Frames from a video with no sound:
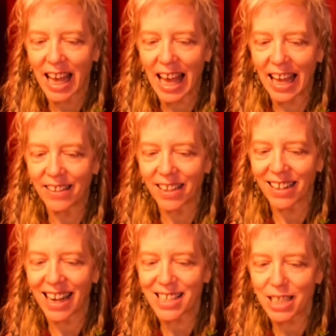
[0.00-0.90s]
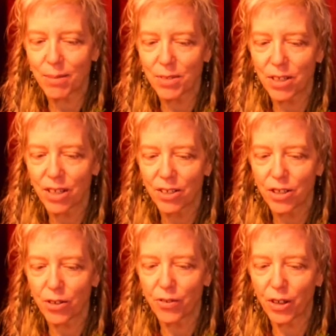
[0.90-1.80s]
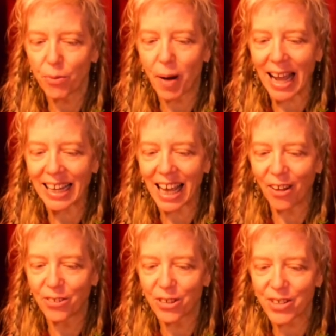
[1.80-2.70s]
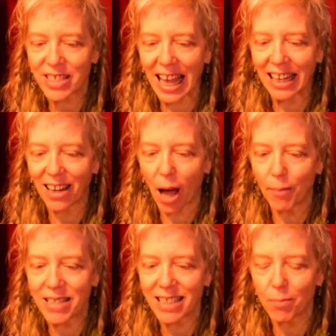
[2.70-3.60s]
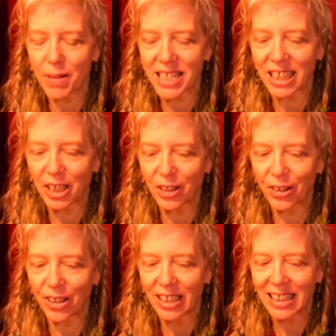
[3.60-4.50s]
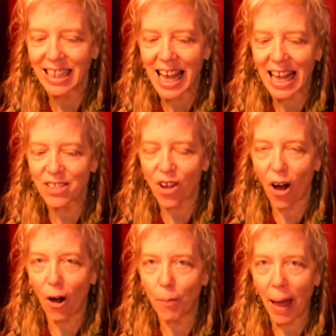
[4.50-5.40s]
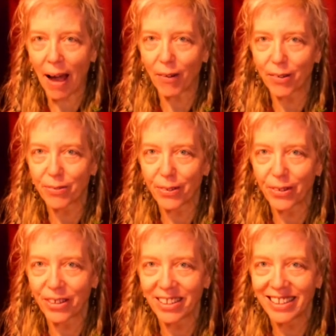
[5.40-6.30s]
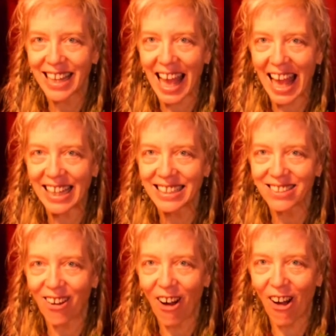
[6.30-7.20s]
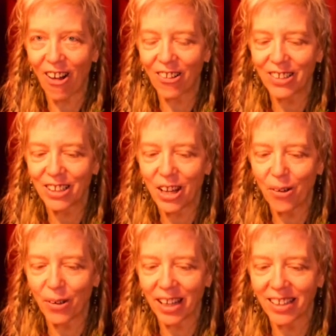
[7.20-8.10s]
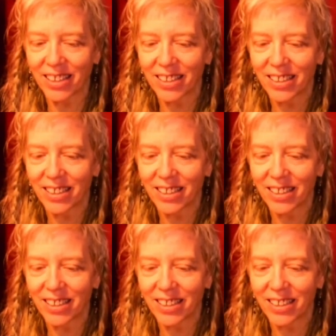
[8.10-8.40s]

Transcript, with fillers: and accustomed to view my elders and lamas in particular as all-powerful and all-knowing.